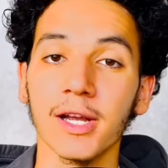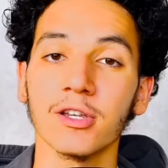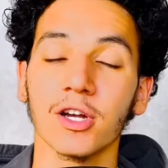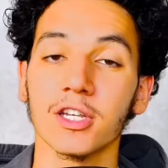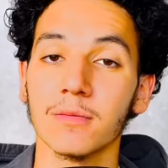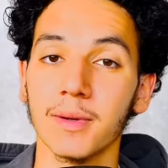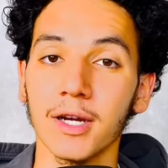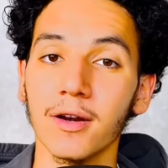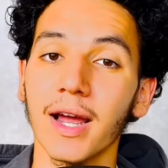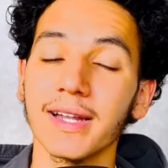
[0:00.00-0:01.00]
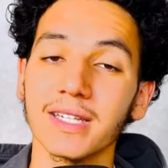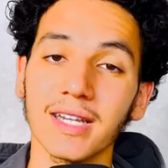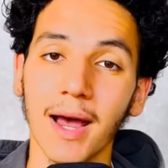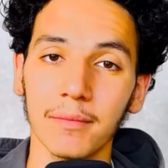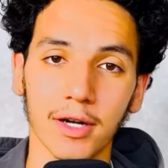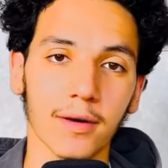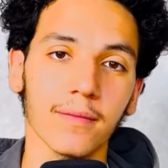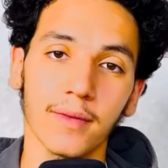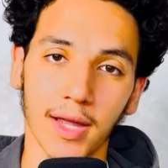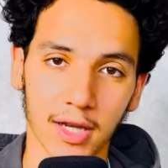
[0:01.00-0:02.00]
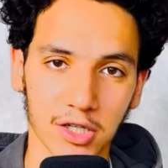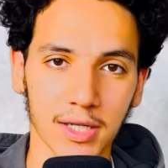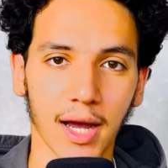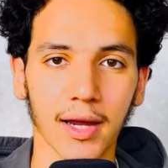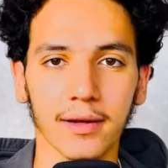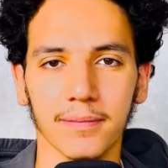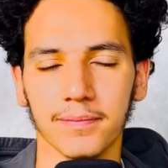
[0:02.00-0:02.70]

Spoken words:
he took a spear and stabbed her, and she died.